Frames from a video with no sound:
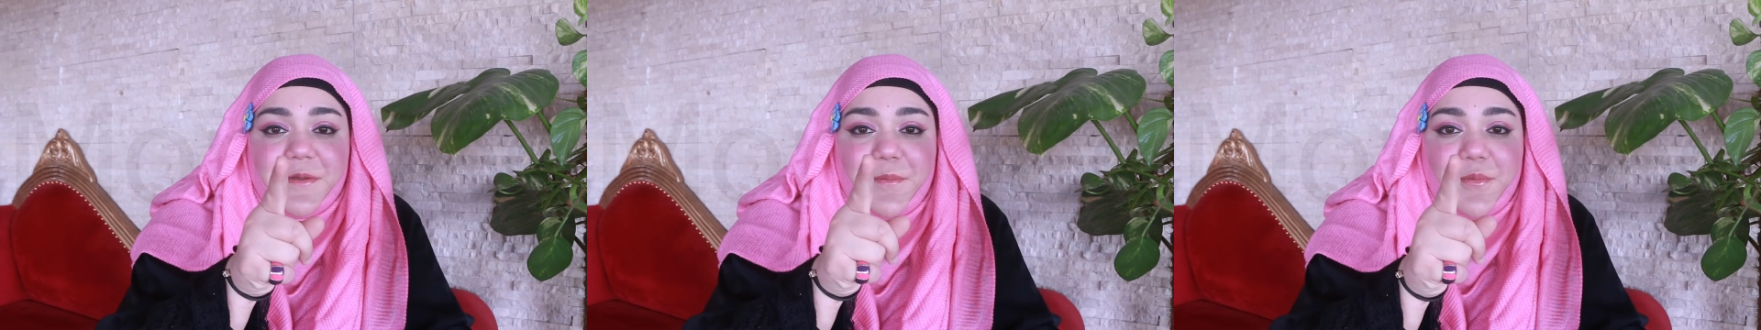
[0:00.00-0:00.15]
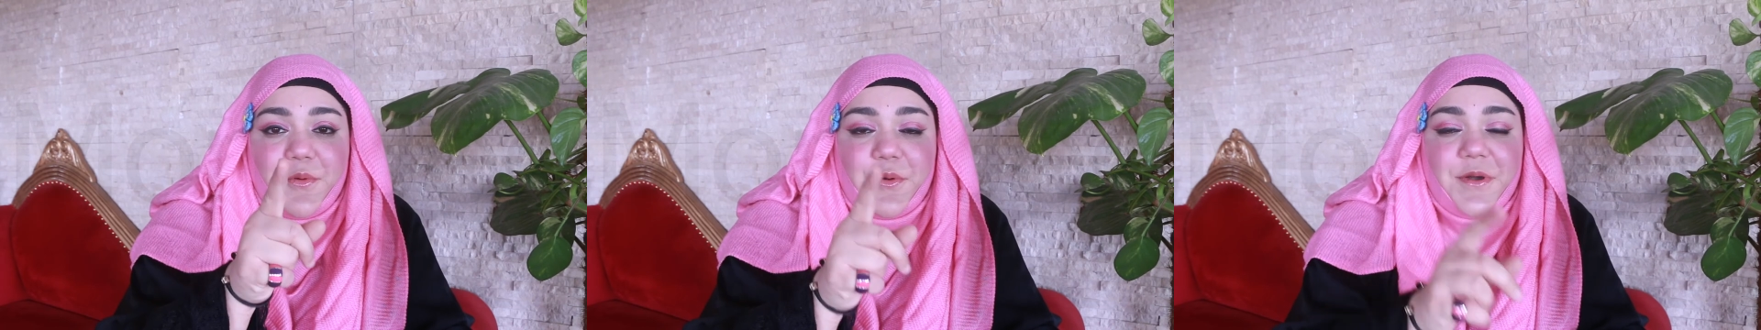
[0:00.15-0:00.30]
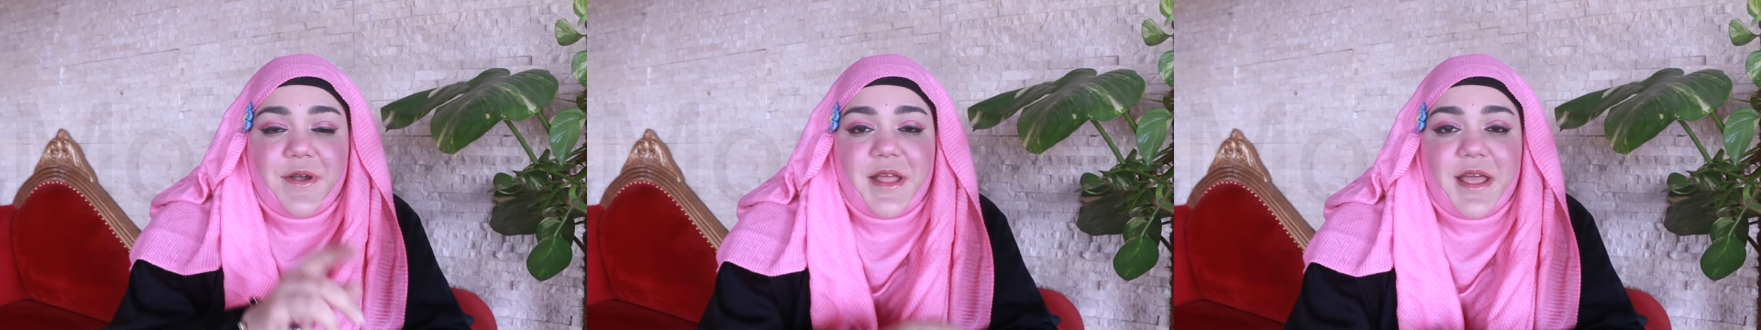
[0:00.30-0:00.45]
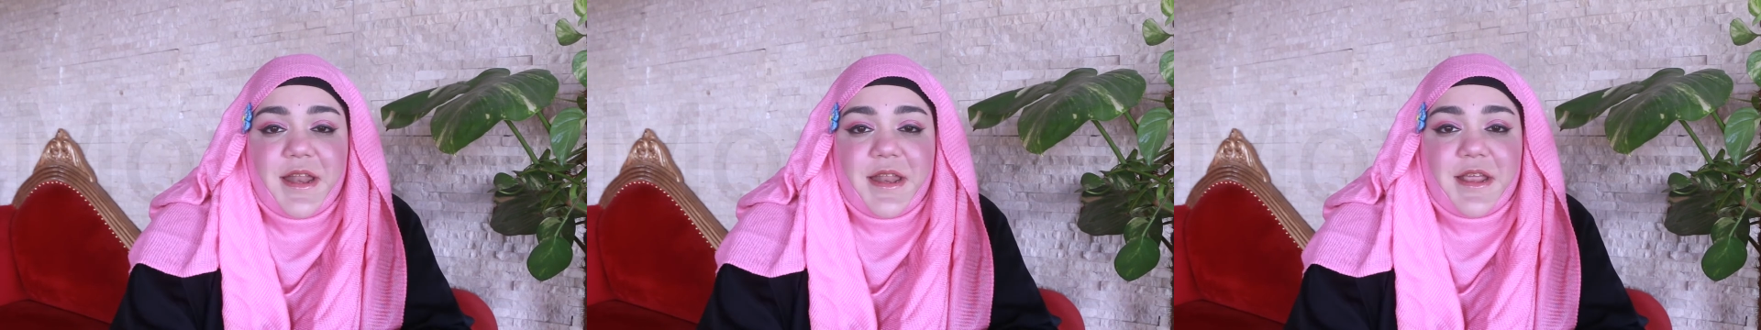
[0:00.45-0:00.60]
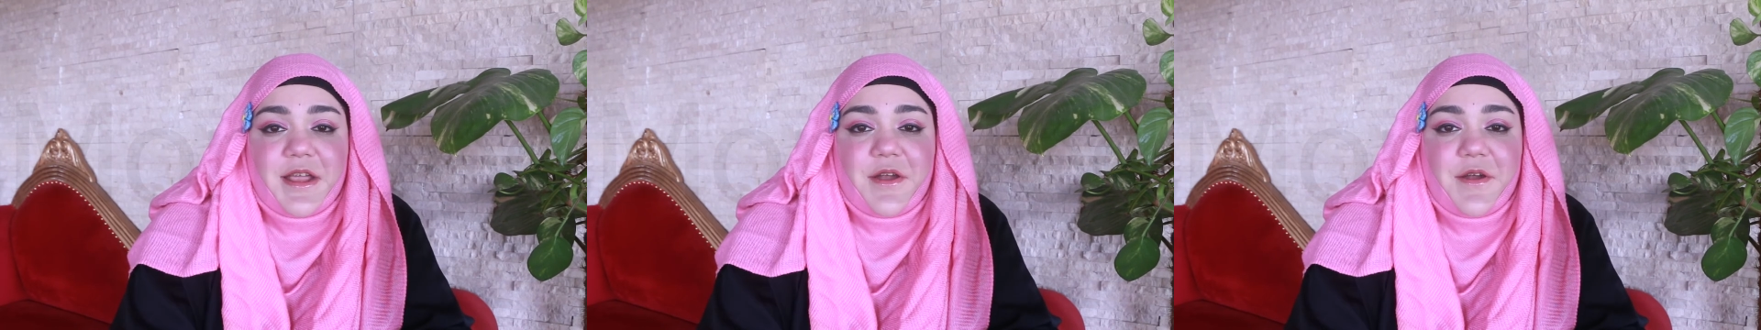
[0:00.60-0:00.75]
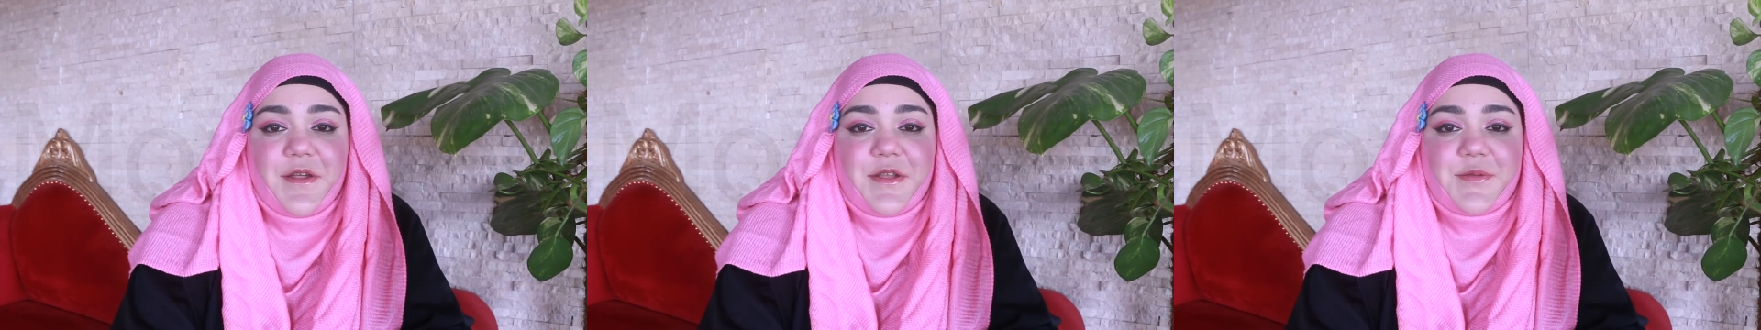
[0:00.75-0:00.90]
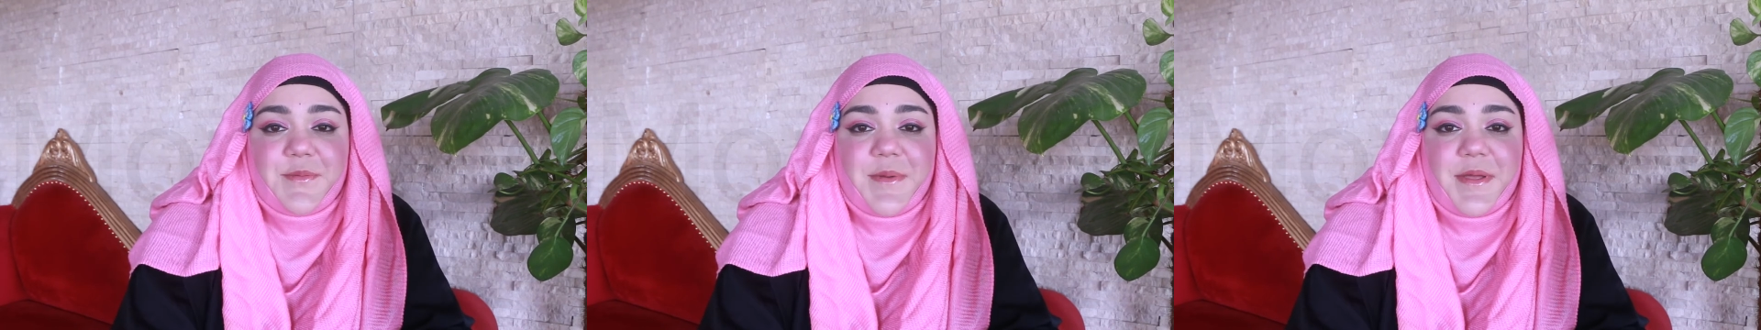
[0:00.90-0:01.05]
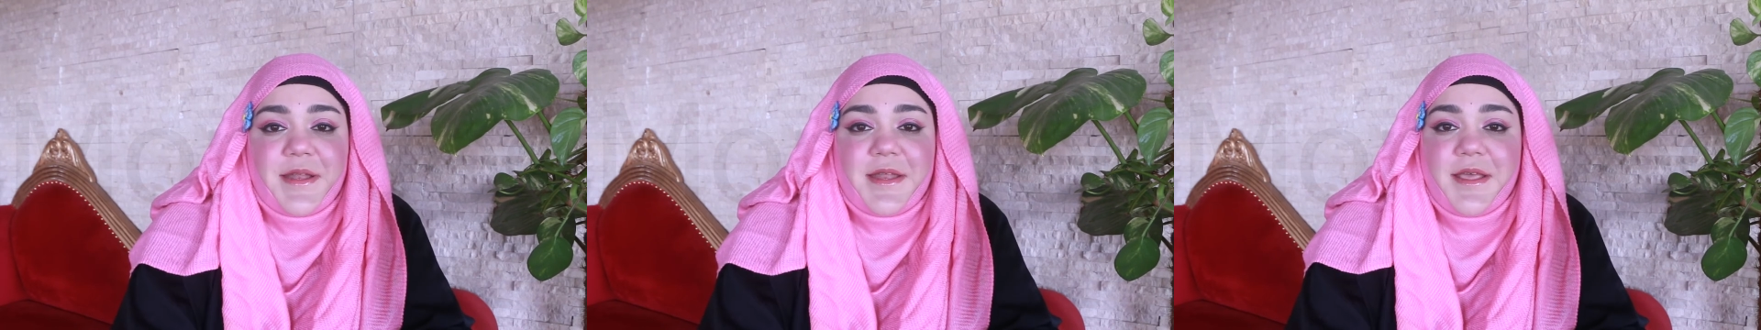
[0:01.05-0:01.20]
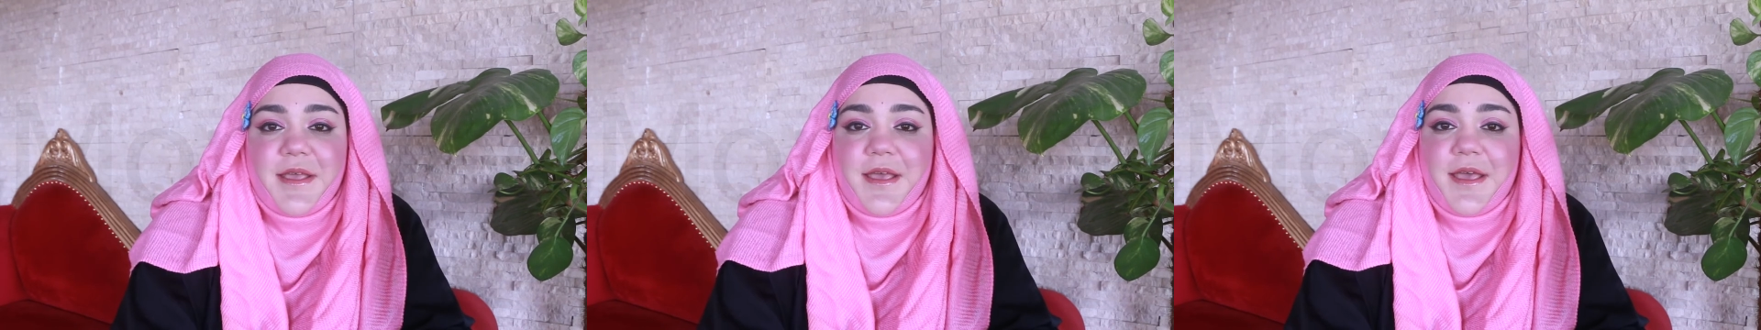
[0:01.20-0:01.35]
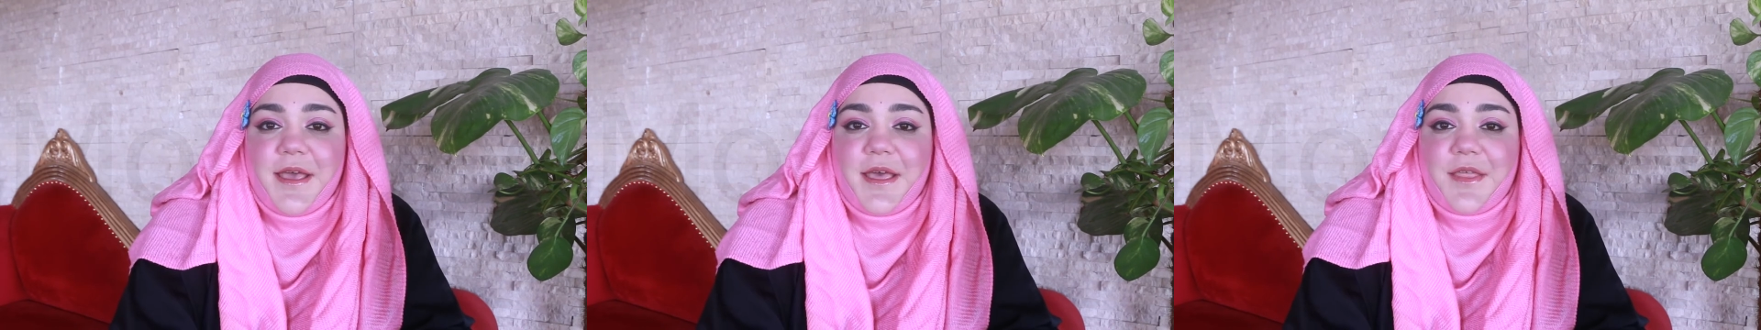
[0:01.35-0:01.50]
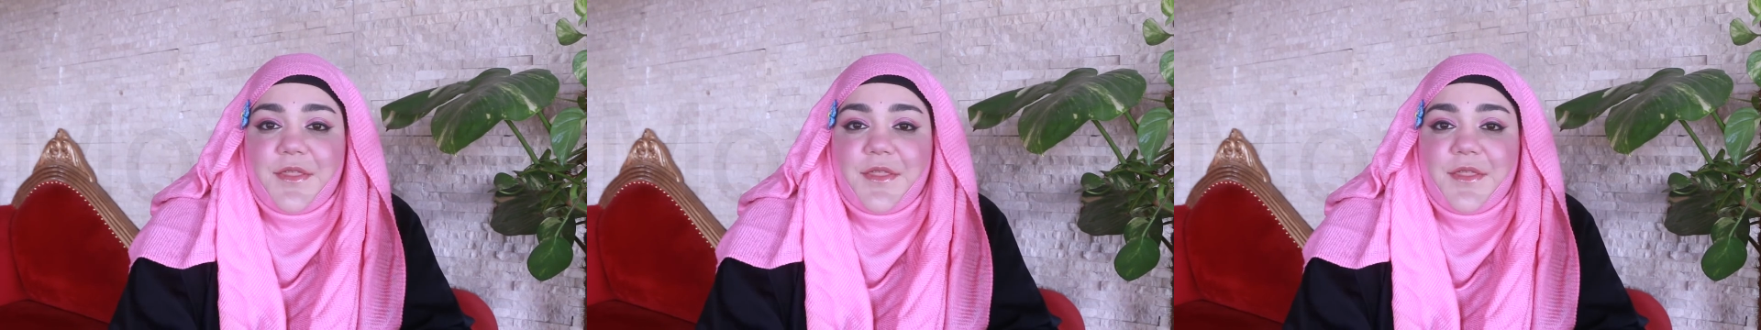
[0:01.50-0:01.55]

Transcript: support and encouragement.